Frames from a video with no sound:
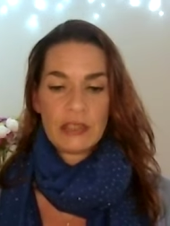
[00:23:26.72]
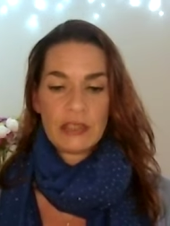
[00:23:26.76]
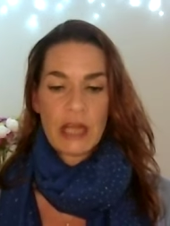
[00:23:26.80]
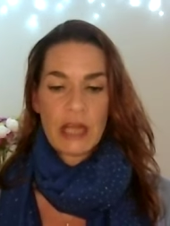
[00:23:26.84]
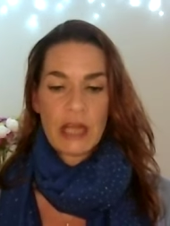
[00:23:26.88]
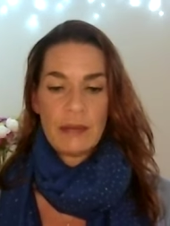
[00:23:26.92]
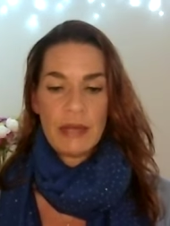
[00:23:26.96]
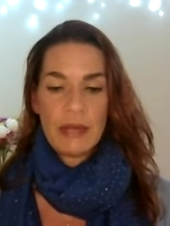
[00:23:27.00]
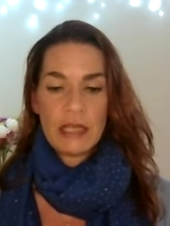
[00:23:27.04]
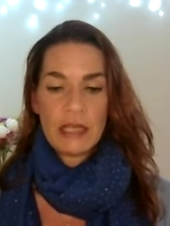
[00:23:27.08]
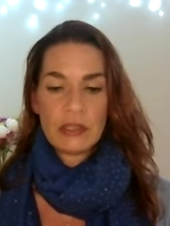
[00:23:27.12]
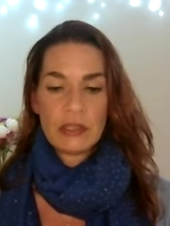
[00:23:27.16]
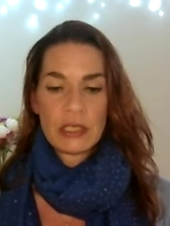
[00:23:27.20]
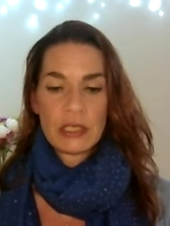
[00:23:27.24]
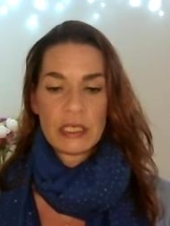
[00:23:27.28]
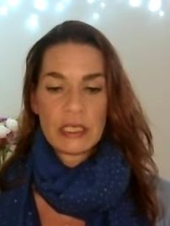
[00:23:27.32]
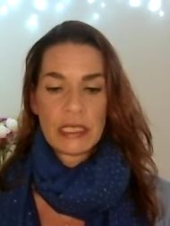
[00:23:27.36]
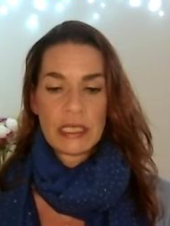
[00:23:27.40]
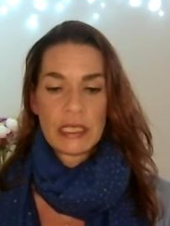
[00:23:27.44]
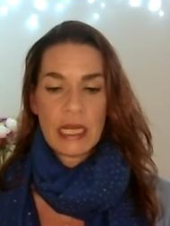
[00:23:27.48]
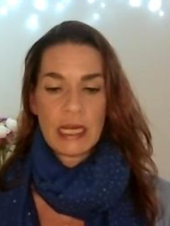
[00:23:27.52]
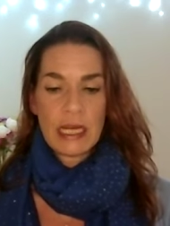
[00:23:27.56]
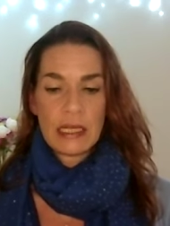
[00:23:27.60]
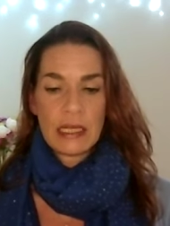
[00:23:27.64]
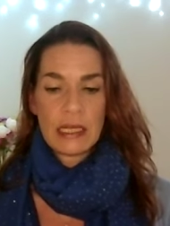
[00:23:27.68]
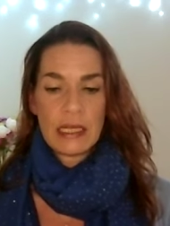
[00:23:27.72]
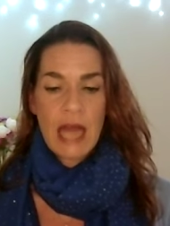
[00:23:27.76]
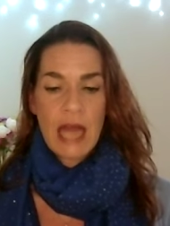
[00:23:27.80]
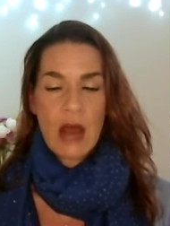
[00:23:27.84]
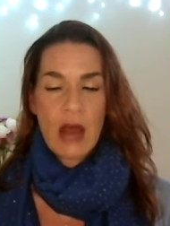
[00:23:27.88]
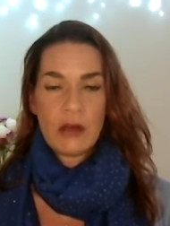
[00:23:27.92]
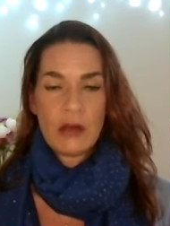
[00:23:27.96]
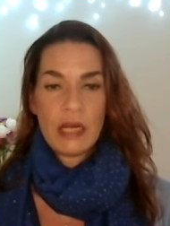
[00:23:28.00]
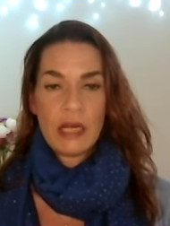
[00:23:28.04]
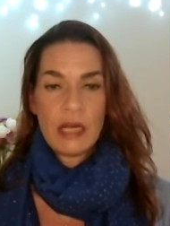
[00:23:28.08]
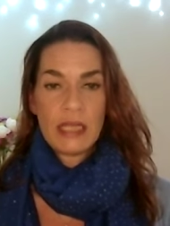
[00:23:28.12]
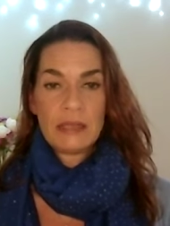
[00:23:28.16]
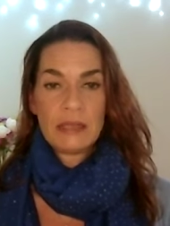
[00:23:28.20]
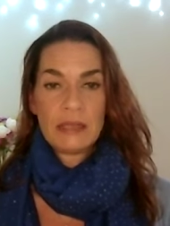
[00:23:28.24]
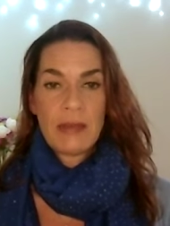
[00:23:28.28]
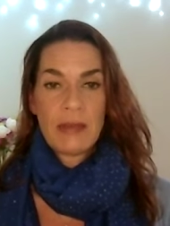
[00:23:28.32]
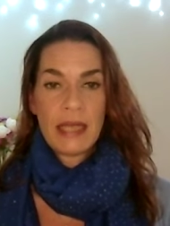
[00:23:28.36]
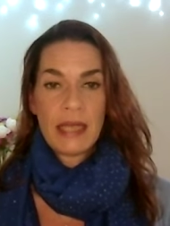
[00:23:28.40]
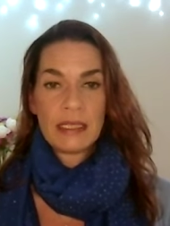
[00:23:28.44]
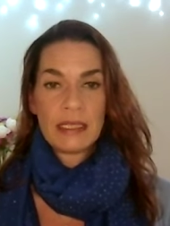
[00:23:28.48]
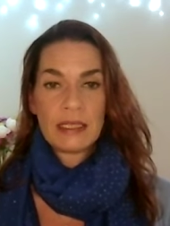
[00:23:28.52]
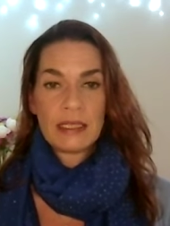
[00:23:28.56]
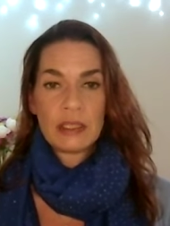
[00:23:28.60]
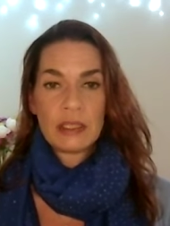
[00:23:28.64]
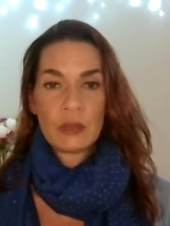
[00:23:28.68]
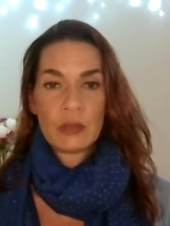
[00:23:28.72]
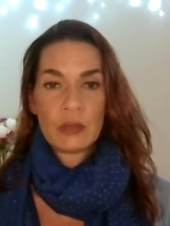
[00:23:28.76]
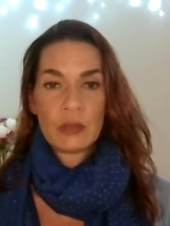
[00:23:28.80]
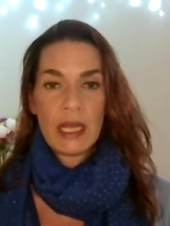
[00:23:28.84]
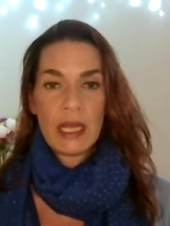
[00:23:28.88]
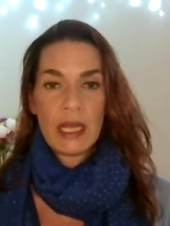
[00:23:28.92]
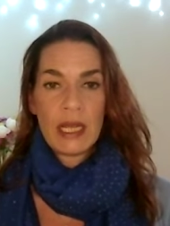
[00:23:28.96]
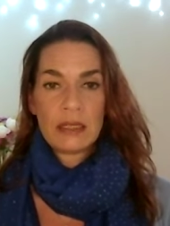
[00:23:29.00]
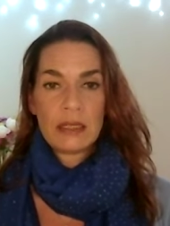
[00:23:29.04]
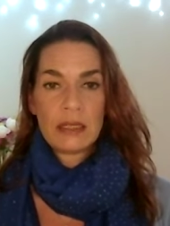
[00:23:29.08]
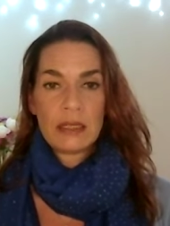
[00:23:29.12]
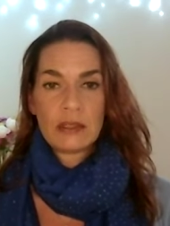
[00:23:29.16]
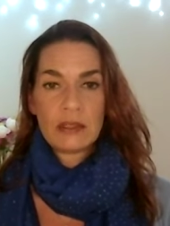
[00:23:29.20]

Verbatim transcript: shall be interesting. Now, let's make this quick,